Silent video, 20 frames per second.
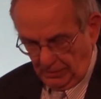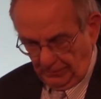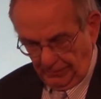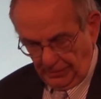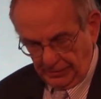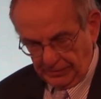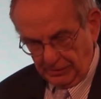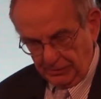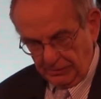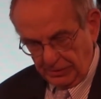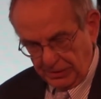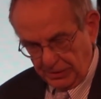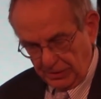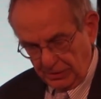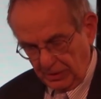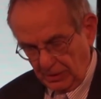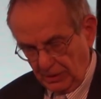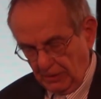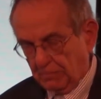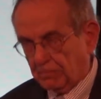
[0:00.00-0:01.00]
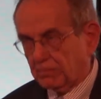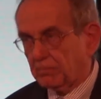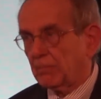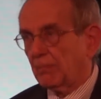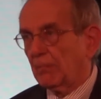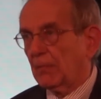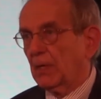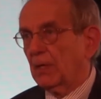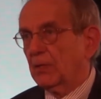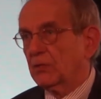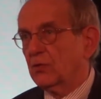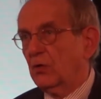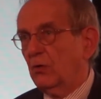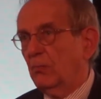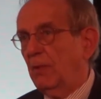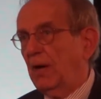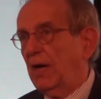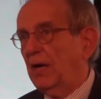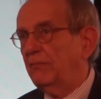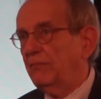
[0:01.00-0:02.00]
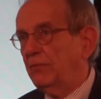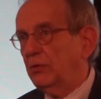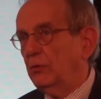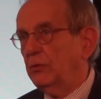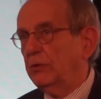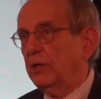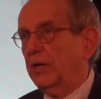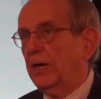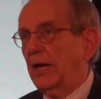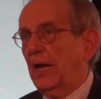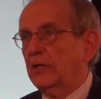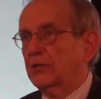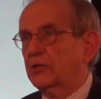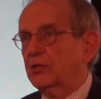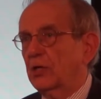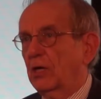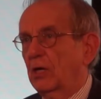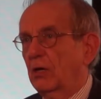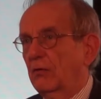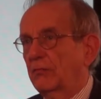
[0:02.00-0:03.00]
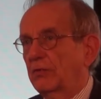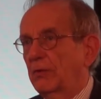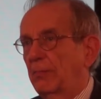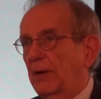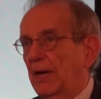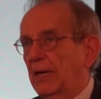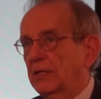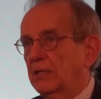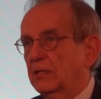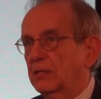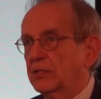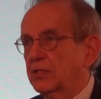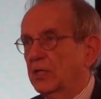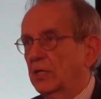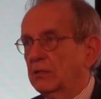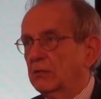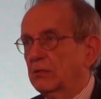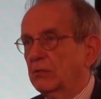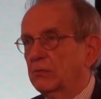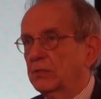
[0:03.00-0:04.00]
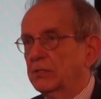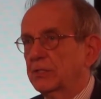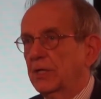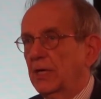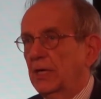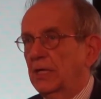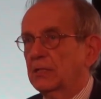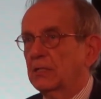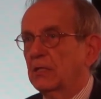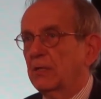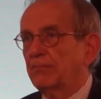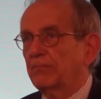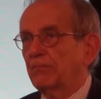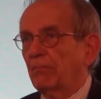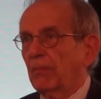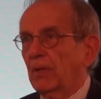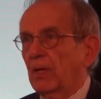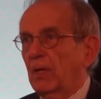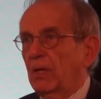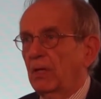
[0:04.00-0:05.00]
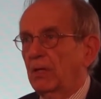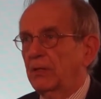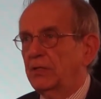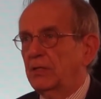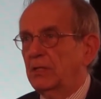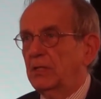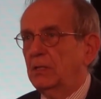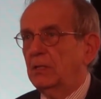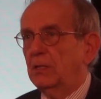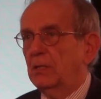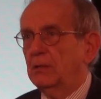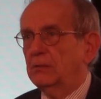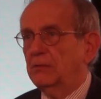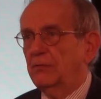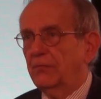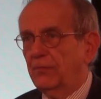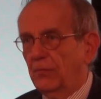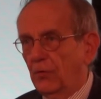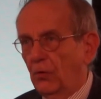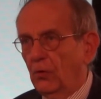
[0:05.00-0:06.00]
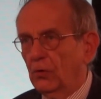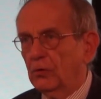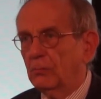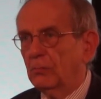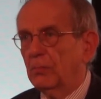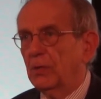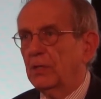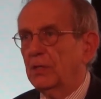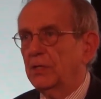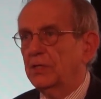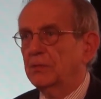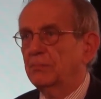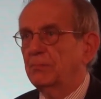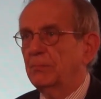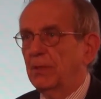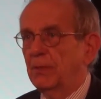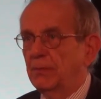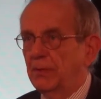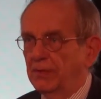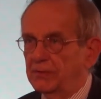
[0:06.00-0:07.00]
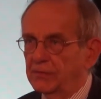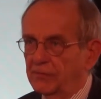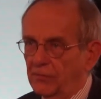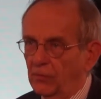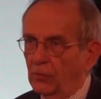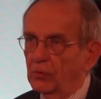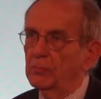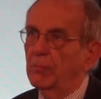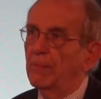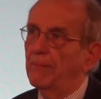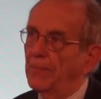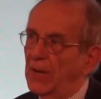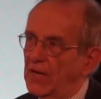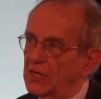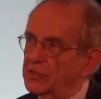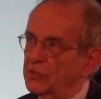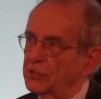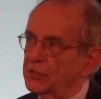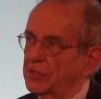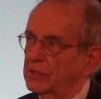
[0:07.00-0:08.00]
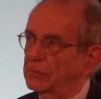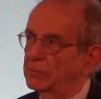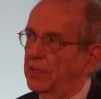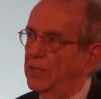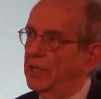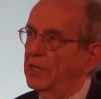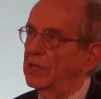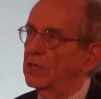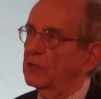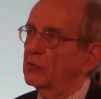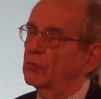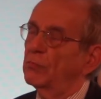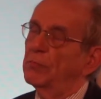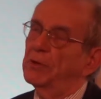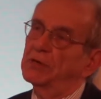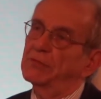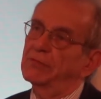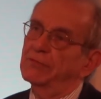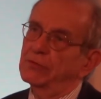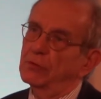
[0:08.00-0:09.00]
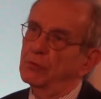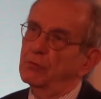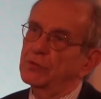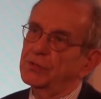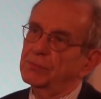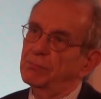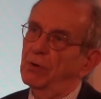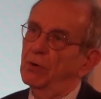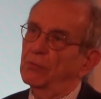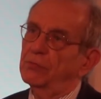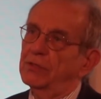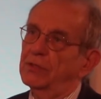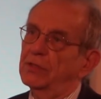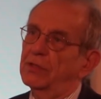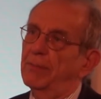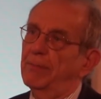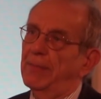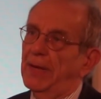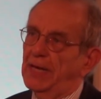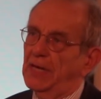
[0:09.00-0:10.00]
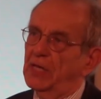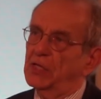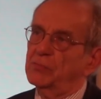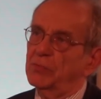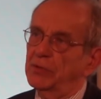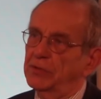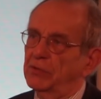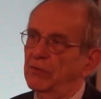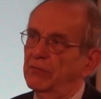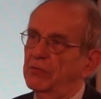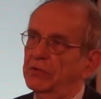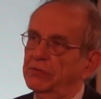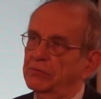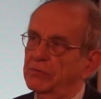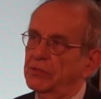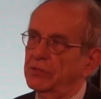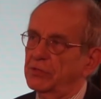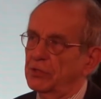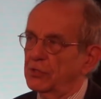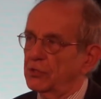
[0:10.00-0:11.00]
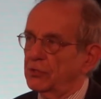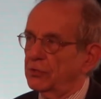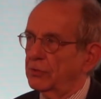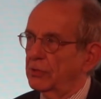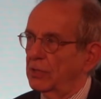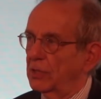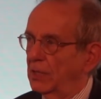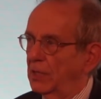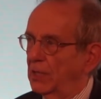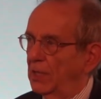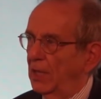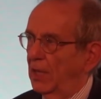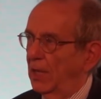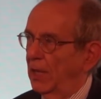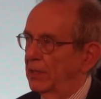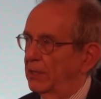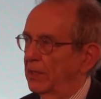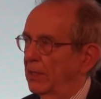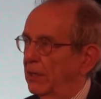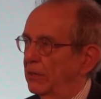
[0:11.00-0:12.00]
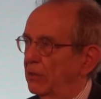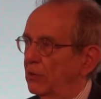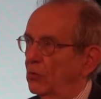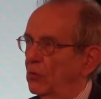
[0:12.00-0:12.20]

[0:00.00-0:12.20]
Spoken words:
very recently. So my view in a nutshell of the banking sector is that the reform measures are beginning to bear fruits, both in the management of the transition and a